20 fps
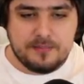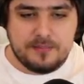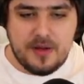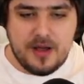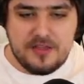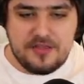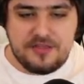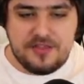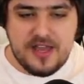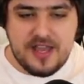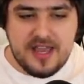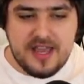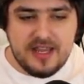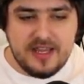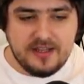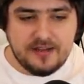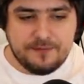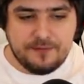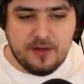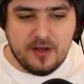But I
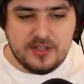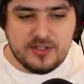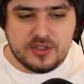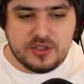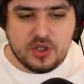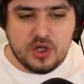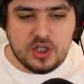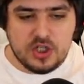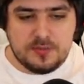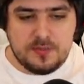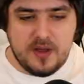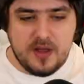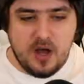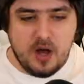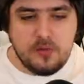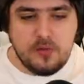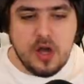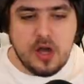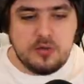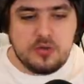think Flying Scotsman...
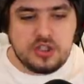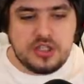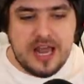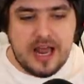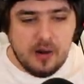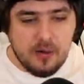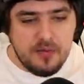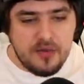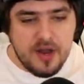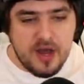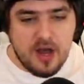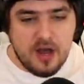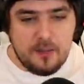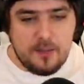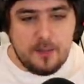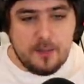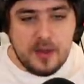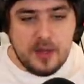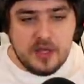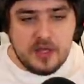Oh, no,
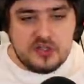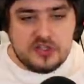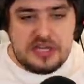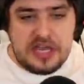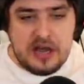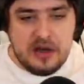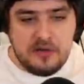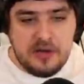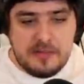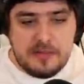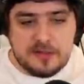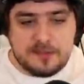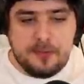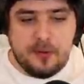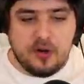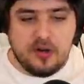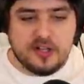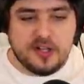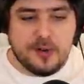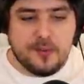Cheltenham. Cheltenham's
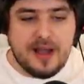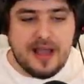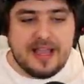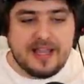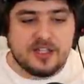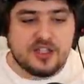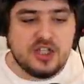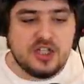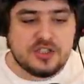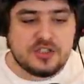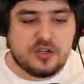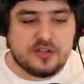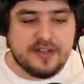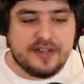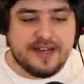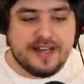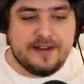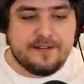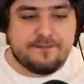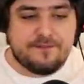pulling away. She's got
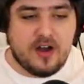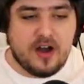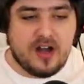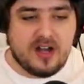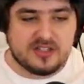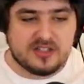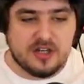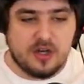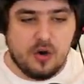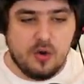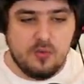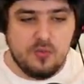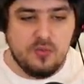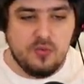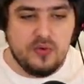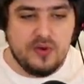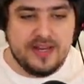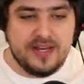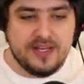the lead first. Oh,